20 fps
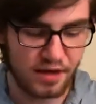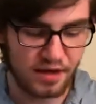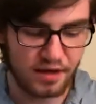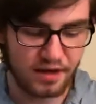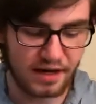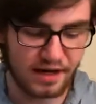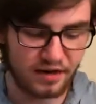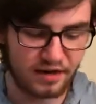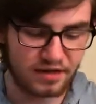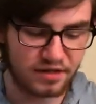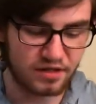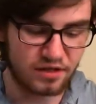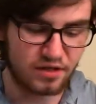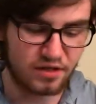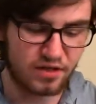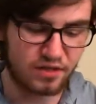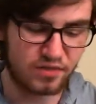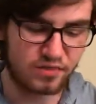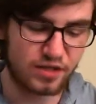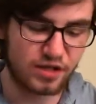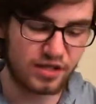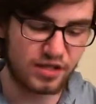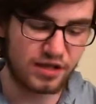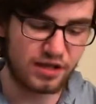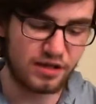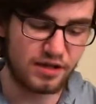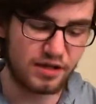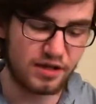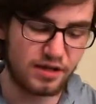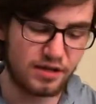Gary Sloan, which
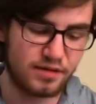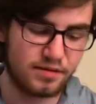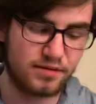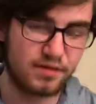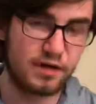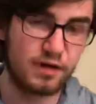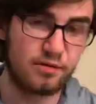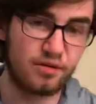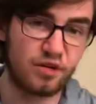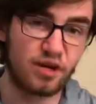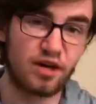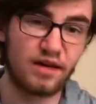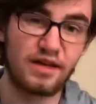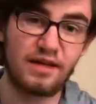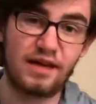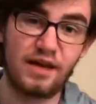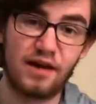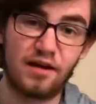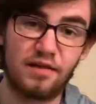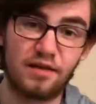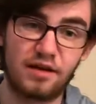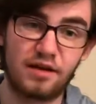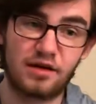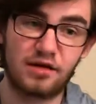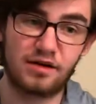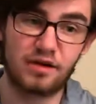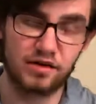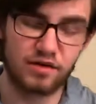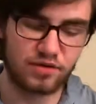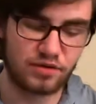he was on Gale
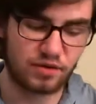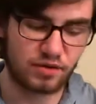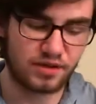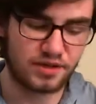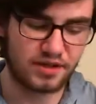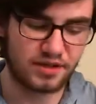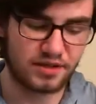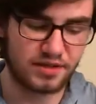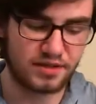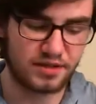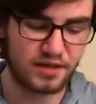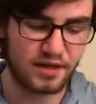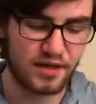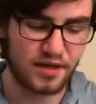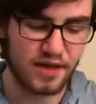Literary Sources,